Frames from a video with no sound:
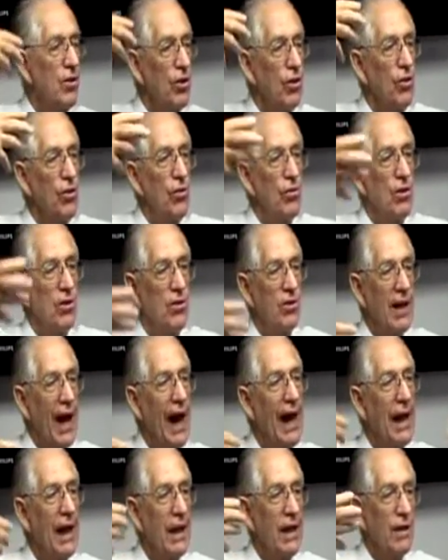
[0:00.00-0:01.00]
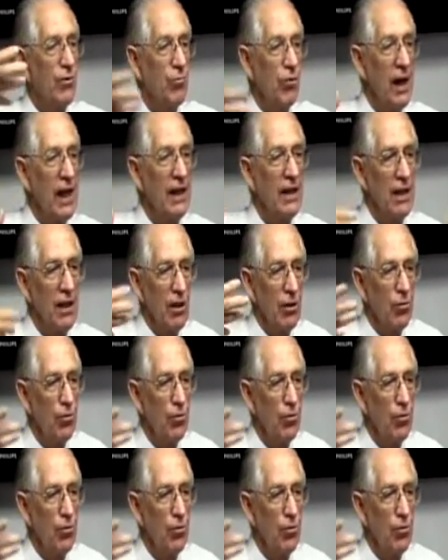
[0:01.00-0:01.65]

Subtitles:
do your daily regular